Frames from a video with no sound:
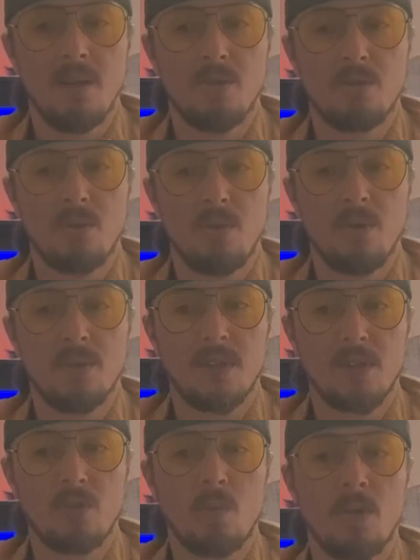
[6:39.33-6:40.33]
So I was
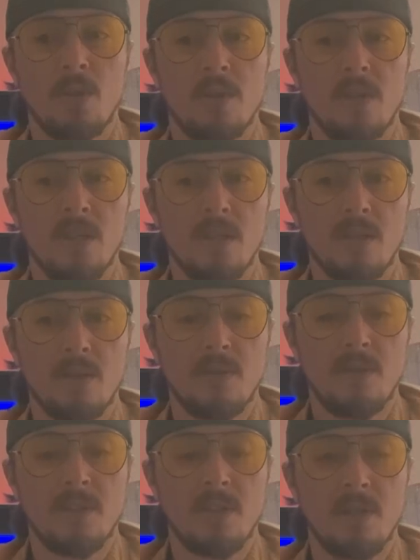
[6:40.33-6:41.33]
like, so what do you think? Is
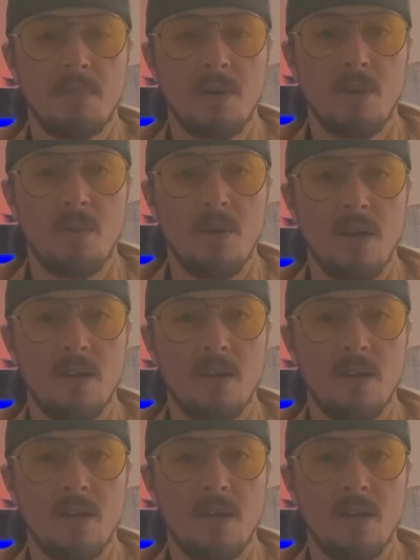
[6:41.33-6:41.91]
everything gonna be all right?